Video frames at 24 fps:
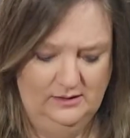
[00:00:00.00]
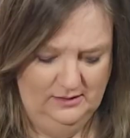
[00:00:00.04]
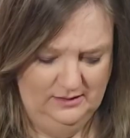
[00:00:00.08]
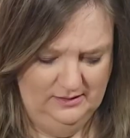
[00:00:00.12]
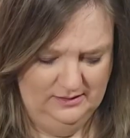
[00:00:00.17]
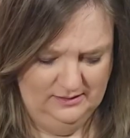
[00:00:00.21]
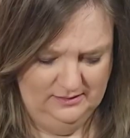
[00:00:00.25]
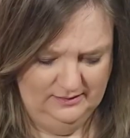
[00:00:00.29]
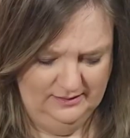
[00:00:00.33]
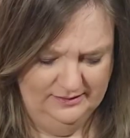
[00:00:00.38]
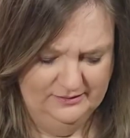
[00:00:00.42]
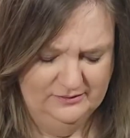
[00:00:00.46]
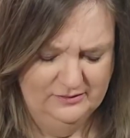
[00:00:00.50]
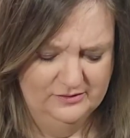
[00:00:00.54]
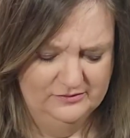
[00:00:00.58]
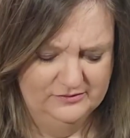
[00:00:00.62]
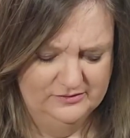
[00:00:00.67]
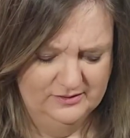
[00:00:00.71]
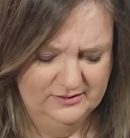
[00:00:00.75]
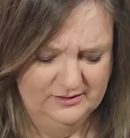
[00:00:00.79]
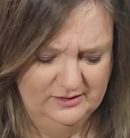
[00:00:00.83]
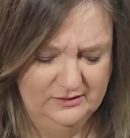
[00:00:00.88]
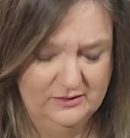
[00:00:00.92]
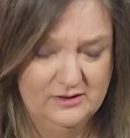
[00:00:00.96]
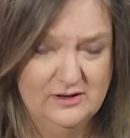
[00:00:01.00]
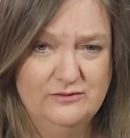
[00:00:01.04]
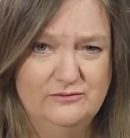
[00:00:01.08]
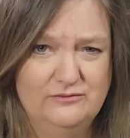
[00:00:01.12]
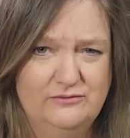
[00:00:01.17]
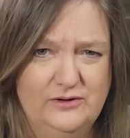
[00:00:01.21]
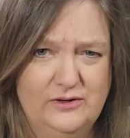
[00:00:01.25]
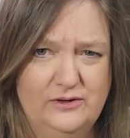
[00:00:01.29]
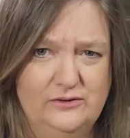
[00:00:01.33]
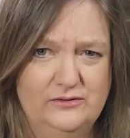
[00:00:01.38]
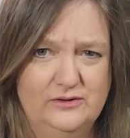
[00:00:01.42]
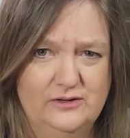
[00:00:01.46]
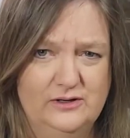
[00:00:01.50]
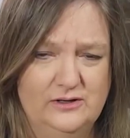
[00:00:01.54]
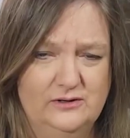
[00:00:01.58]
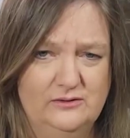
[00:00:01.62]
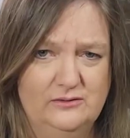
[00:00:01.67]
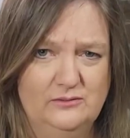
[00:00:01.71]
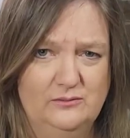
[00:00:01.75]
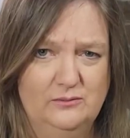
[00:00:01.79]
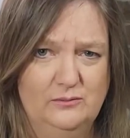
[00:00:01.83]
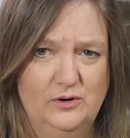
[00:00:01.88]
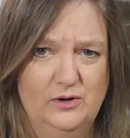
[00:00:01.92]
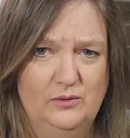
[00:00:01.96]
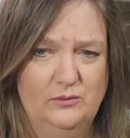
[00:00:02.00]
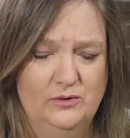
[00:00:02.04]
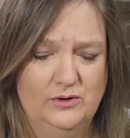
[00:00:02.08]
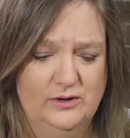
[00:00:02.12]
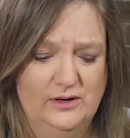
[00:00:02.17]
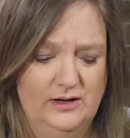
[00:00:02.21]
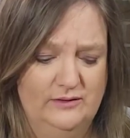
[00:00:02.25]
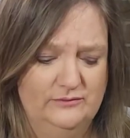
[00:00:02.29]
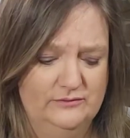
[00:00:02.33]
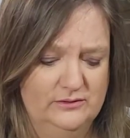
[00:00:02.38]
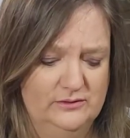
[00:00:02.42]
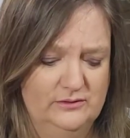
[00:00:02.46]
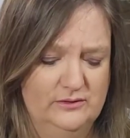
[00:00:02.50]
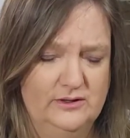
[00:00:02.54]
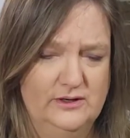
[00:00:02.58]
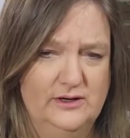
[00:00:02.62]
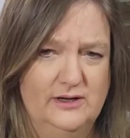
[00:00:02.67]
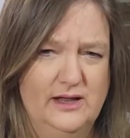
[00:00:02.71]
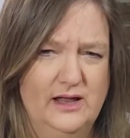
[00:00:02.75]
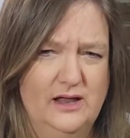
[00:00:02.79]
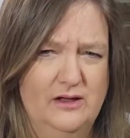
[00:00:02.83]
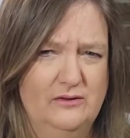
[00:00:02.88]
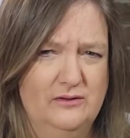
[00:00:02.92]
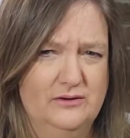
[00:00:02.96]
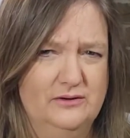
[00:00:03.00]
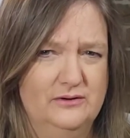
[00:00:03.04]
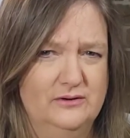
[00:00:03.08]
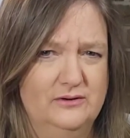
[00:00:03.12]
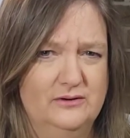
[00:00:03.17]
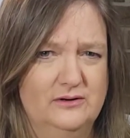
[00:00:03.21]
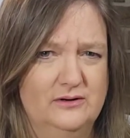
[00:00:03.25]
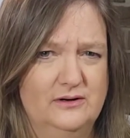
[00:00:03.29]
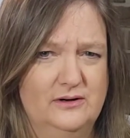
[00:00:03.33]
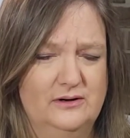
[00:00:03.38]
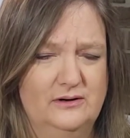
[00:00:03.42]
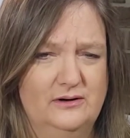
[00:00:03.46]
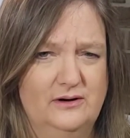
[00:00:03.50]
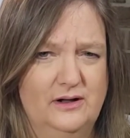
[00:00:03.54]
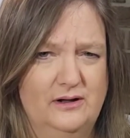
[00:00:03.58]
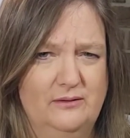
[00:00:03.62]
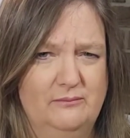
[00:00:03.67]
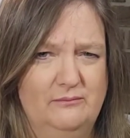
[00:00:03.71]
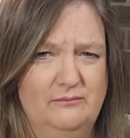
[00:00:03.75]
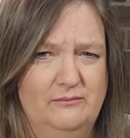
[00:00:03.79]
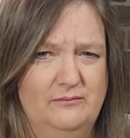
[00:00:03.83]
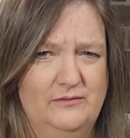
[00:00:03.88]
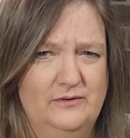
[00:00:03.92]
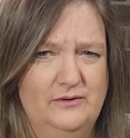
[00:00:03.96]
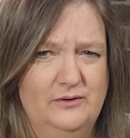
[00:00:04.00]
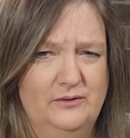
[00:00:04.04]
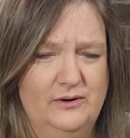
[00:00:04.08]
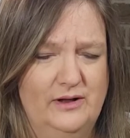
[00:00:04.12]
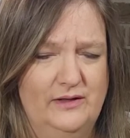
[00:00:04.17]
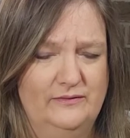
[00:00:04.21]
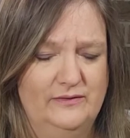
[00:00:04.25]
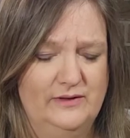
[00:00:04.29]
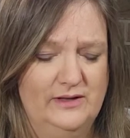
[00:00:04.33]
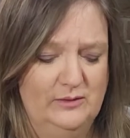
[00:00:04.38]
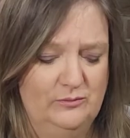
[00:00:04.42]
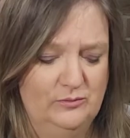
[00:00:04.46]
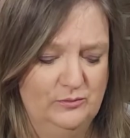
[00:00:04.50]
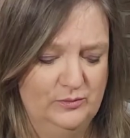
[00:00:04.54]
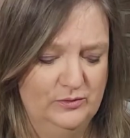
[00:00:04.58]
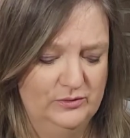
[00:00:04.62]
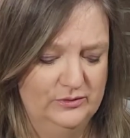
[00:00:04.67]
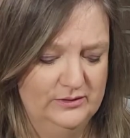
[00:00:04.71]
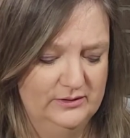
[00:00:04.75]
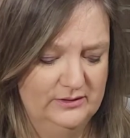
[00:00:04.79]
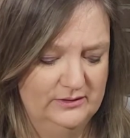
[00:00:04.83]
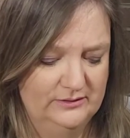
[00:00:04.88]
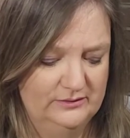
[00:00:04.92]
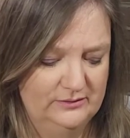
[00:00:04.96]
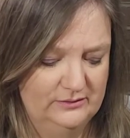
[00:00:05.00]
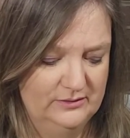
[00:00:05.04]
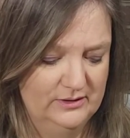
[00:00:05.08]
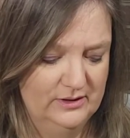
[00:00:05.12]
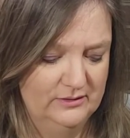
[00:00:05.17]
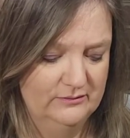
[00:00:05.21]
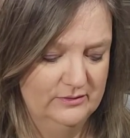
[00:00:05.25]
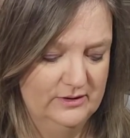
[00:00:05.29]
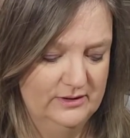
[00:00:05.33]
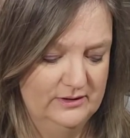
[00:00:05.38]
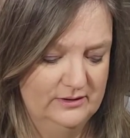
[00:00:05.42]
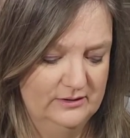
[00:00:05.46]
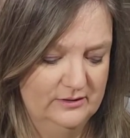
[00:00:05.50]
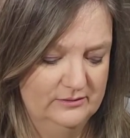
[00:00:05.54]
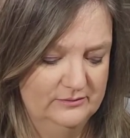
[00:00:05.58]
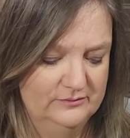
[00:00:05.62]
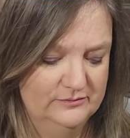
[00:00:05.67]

I know it's a little confusing, but we're going to have to look at a calendar, and I don't have the capability to do that right here.